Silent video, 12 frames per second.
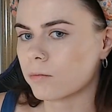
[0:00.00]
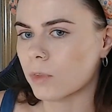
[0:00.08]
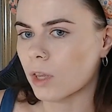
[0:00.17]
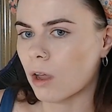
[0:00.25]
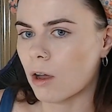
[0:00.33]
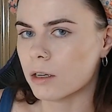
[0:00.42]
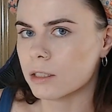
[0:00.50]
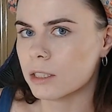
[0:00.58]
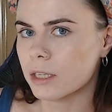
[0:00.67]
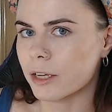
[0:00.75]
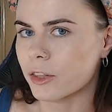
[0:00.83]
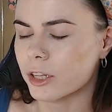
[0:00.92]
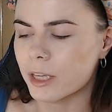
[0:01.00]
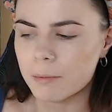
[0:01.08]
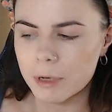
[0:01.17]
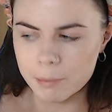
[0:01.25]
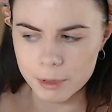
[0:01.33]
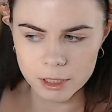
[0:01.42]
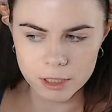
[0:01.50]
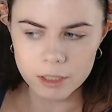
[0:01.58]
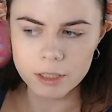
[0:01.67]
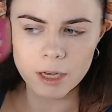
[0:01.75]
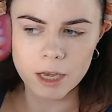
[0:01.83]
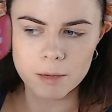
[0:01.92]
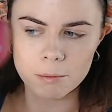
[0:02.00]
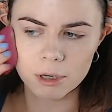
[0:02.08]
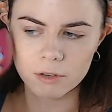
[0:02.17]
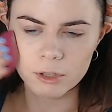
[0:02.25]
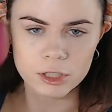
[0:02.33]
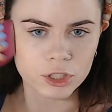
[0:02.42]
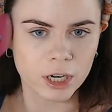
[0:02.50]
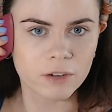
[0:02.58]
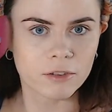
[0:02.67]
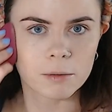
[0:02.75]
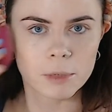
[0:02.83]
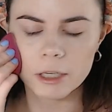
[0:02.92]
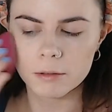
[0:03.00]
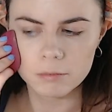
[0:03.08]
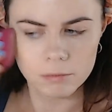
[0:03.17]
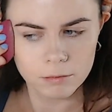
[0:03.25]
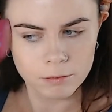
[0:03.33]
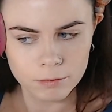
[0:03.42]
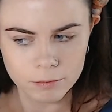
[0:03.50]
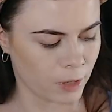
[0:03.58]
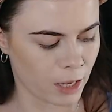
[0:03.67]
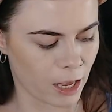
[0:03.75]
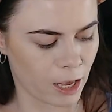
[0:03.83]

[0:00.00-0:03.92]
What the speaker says: Honestly, I think that might be a perfect shade for me. It